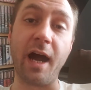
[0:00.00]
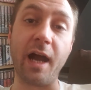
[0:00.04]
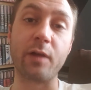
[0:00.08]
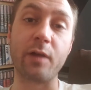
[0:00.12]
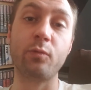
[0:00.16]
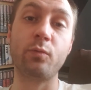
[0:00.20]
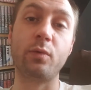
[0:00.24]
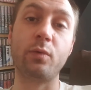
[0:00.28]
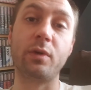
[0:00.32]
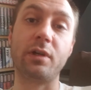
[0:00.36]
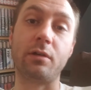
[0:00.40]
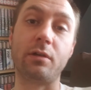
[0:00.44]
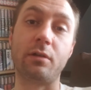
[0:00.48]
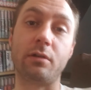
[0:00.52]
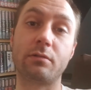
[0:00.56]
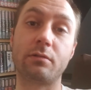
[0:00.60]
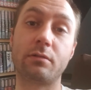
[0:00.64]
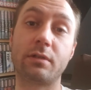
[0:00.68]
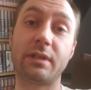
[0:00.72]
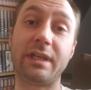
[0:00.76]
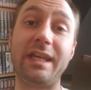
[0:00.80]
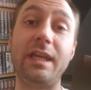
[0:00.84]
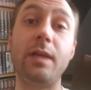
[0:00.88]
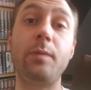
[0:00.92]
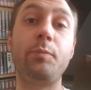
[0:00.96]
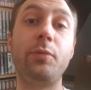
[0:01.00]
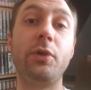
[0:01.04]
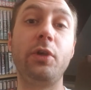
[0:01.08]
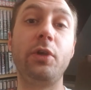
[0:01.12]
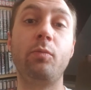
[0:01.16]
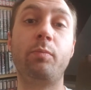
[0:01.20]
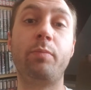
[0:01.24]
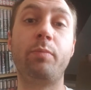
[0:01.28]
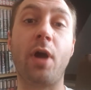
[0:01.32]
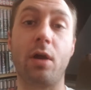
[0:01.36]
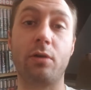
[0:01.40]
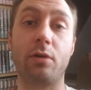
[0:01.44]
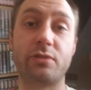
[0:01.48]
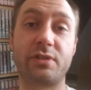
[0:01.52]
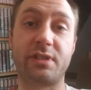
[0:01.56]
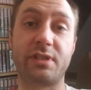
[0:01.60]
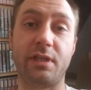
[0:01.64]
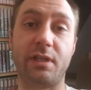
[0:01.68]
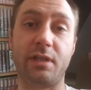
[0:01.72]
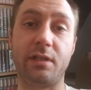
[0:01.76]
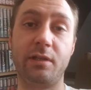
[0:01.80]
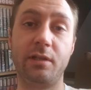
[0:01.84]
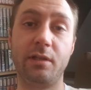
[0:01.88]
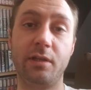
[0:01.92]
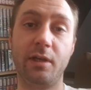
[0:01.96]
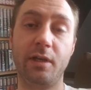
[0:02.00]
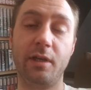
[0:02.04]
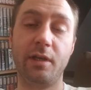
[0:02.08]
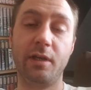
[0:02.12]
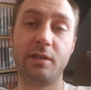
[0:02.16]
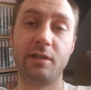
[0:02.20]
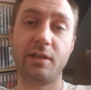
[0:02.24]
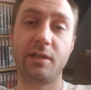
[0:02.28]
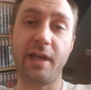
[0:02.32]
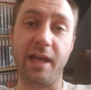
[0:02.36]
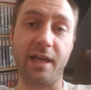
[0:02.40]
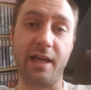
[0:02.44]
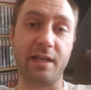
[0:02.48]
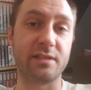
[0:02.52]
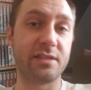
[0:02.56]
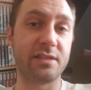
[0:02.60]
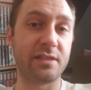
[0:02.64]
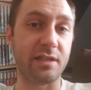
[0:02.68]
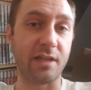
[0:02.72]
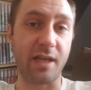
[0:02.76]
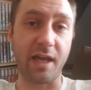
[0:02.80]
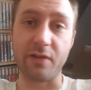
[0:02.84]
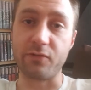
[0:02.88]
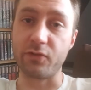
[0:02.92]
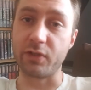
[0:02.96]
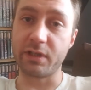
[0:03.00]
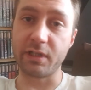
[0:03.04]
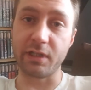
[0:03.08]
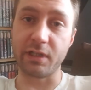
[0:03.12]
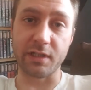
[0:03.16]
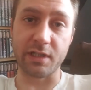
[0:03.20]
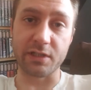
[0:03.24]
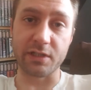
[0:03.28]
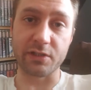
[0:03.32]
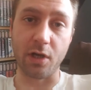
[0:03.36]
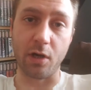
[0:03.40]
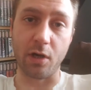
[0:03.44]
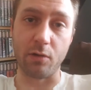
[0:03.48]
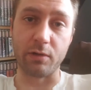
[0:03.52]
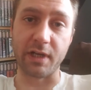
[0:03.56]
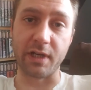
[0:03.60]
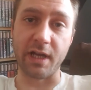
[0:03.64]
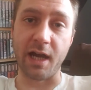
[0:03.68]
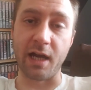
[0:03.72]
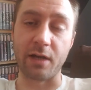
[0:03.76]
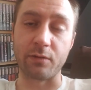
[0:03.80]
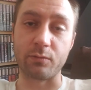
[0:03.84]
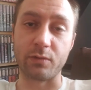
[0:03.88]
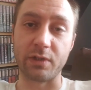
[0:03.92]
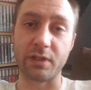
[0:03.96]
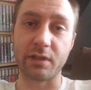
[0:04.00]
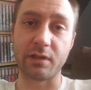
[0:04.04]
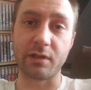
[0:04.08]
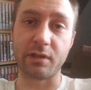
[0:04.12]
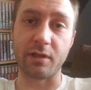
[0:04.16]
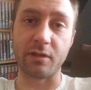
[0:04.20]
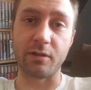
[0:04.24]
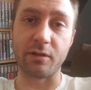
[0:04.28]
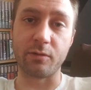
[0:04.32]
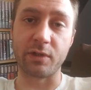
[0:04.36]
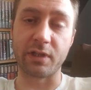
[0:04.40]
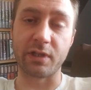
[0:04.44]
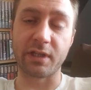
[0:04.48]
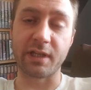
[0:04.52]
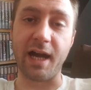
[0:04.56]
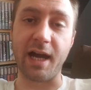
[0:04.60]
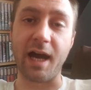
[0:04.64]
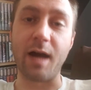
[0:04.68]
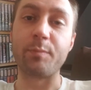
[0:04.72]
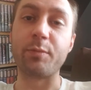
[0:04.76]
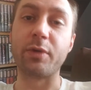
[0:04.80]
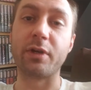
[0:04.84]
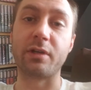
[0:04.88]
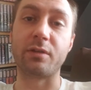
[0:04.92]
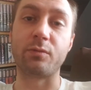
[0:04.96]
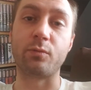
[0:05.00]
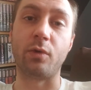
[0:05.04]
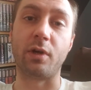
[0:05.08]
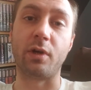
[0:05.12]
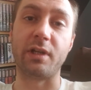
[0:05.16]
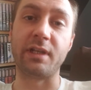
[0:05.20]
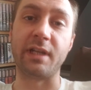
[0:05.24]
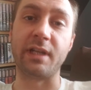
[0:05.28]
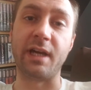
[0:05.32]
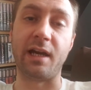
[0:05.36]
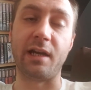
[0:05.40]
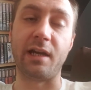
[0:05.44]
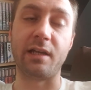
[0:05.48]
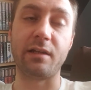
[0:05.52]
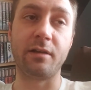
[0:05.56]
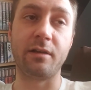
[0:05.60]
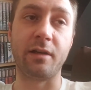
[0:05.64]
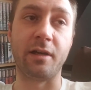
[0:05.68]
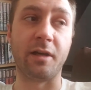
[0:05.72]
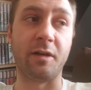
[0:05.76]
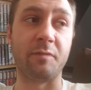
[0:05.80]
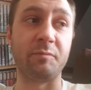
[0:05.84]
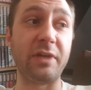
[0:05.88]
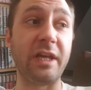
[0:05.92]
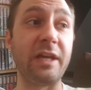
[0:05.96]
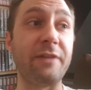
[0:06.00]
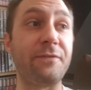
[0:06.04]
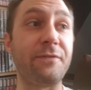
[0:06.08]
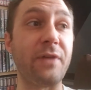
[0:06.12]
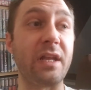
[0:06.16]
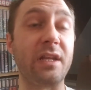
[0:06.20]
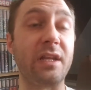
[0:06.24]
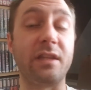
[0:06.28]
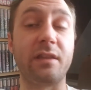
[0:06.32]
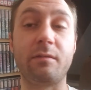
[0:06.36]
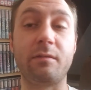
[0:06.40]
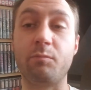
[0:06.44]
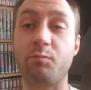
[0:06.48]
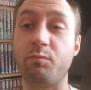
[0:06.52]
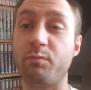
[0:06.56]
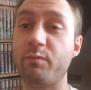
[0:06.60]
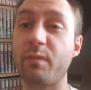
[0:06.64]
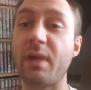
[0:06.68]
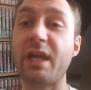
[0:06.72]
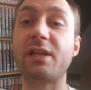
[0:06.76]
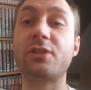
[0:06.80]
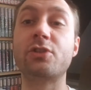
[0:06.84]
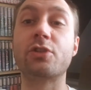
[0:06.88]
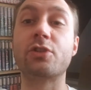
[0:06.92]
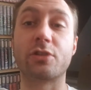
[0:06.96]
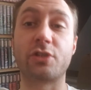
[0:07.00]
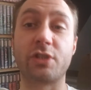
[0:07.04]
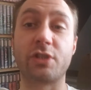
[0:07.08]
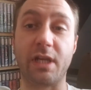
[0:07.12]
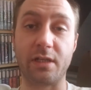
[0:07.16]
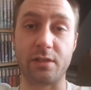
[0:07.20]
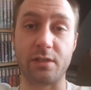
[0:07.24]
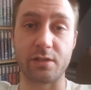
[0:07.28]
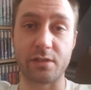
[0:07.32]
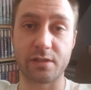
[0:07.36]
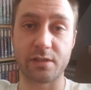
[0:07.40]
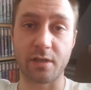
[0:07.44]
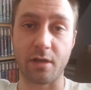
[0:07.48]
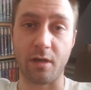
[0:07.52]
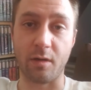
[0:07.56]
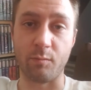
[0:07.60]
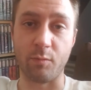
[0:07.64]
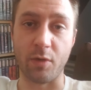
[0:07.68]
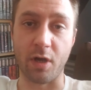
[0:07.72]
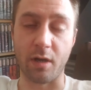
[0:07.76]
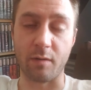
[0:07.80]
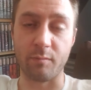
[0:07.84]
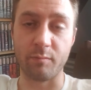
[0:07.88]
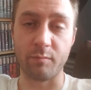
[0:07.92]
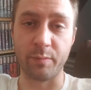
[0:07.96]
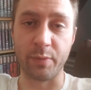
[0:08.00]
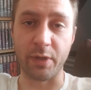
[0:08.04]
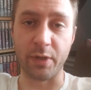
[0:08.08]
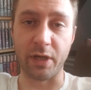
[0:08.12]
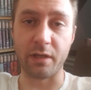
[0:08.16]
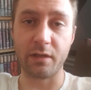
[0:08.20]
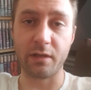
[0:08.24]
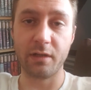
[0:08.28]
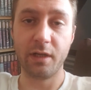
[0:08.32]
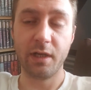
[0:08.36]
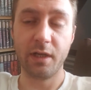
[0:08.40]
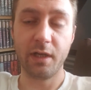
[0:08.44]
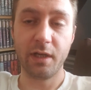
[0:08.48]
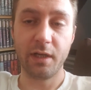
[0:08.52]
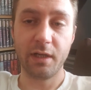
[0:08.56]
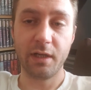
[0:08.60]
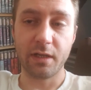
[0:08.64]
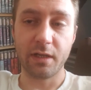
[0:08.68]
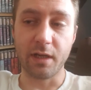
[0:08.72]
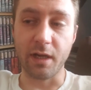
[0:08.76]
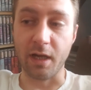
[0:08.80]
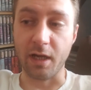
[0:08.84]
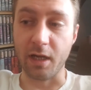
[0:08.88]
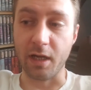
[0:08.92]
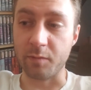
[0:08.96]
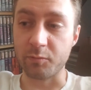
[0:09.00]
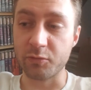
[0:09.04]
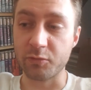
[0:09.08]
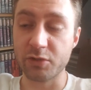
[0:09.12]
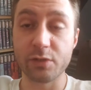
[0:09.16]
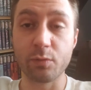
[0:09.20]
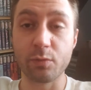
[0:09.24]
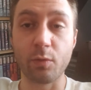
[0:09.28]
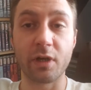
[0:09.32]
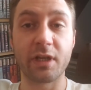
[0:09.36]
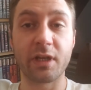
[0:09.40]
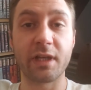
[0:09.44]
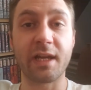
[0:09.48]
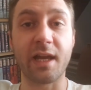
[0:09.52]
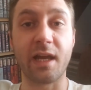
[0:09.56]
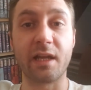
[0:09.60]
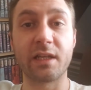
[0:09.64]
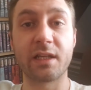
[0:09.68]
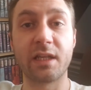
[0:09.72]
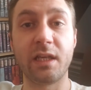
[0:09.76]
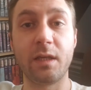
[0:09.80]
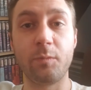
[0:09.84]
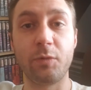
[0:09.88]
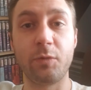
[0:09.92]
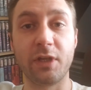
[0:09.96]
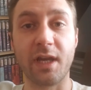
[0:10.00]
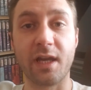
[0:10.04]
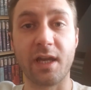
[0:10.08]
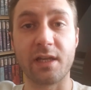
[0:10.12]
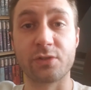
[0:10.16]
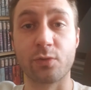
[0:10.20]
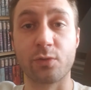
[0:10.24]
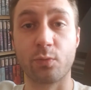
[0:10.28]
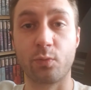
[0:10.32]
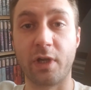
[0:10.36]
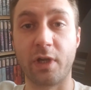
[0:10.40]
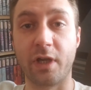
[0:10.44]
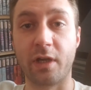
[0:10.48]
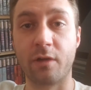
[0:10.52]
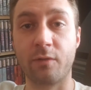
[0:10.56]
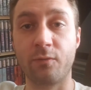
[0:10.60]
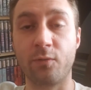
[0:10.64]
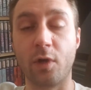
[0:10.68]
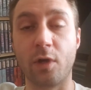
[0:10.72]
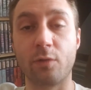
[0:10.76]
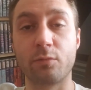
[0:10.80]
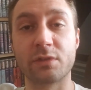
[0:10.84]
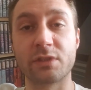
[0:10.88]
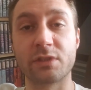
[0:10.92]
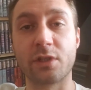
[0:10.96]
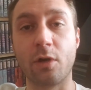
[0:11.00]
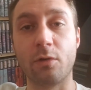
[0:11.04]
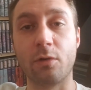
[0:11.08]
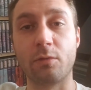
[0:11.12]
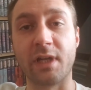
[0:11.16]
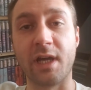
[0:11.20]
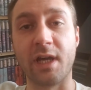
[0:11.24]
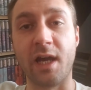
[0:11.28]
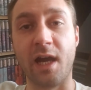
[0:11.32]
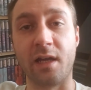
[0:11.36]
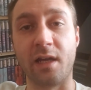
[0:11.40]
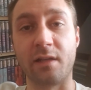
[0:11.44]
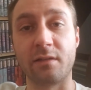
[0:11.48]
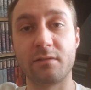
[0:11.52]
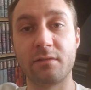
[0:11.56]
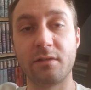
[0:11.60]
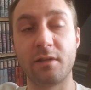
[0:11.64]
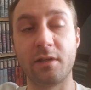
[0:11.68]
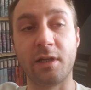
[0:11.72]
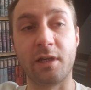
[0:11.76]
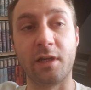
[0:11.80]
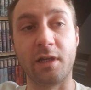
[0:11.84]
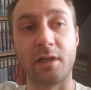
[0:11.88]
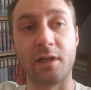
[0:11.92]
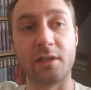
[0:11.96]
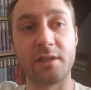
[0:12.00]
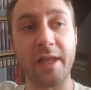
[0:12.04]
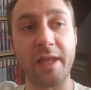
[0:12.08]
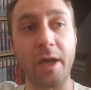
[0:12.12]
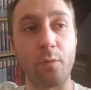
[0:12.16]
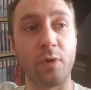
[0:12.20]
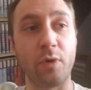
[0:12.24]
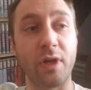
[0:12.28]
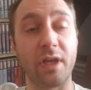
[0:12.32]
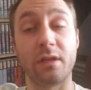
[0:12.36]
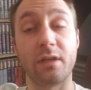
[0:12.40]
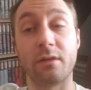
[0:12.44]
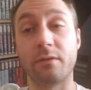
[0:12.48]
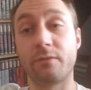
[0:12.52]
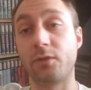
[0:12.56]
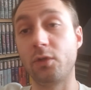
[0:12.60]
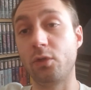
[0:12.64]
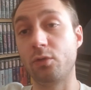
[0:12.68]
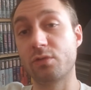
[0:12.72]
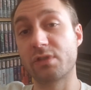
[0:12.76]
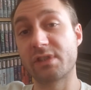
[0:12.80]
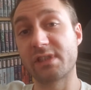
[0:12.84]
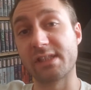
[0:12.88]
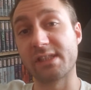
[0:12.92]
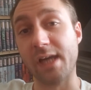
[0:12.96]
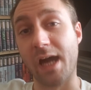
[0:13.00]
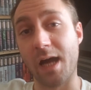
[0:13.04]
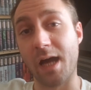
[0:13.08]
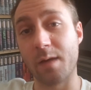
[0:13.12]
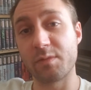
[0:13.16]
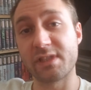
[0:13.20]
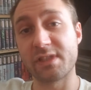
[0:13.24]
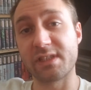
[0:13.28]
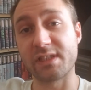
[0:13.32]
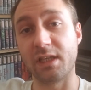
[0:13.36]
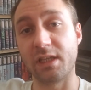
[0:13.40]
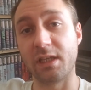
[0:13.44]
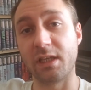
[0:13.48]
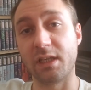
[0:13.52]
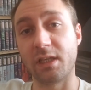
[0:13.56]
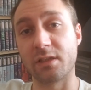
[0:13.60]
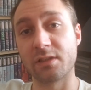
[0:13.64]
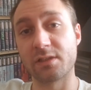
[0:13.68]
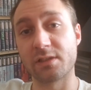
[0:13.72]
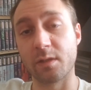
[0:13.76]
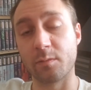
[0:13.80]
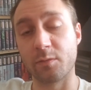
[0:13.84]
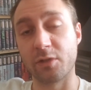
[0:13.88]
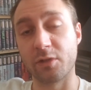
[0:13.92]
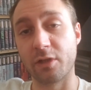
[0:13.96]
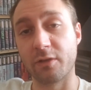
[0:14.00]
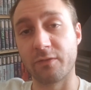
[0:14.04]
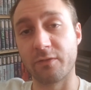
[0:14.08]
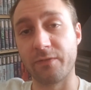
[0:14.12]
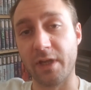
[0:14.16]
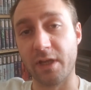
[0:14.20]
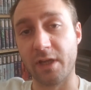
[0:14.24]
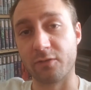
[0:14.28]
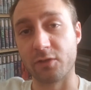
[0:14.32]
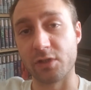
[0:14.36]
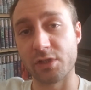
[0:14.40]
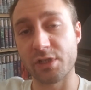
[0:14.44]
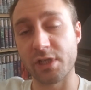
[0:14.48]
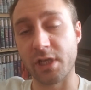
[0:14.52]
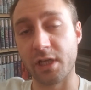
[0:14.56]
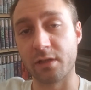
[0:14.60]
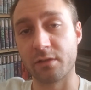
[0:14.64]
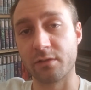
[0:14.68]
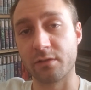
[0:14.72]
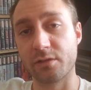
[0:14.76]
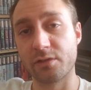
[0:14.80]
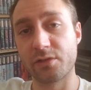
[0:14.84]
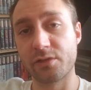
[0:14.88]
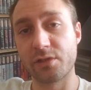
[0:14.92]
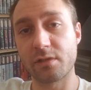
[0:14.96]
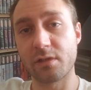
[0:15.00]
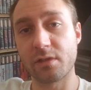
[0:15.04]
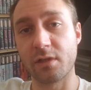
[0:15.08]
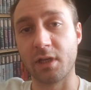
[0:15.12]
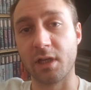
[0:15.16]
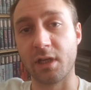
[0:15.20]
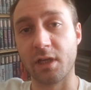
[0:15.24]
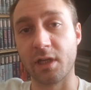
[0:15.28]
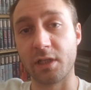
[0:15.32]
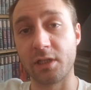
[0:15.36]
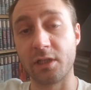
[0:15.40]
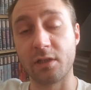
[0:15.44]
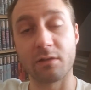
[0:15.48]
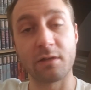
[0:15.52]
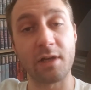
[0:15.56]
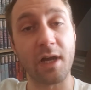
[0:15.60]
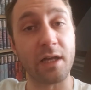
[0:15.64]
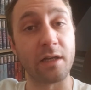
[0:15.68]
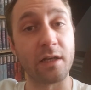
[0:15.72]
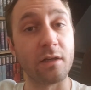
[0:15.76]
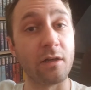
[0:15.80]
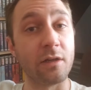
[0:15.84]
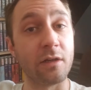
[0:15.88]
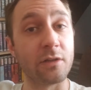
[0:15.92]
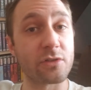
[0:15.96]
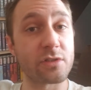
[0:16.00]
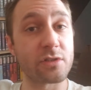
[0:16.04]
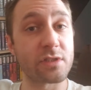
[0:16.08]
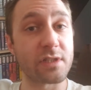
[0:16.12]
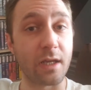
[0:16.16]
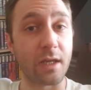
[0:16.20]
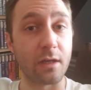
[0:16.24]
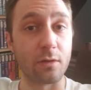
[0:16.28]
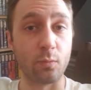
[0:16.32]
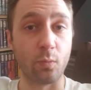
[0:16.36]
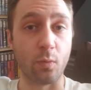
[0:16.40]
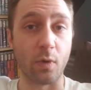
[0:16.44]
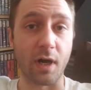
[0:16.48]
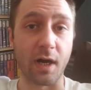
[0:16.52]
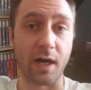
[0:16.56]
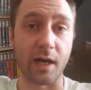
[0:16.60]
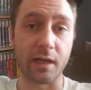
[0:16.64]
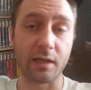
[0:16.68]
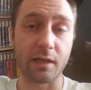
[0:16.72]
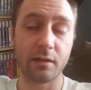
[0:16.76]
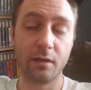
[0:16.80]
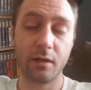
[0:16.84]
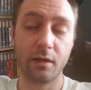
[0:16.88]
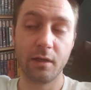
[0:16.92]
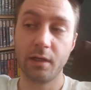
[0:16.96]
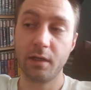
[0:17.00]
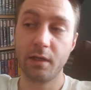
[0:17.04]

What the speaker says: I will keep you posted as to everything that's going on with COPPA and whatnot, if any major changes come up. But just wanted to kind of keep you guys aware of what was going on. That way, if you stop seeing some of your favorite channels, you'll kind of understand why.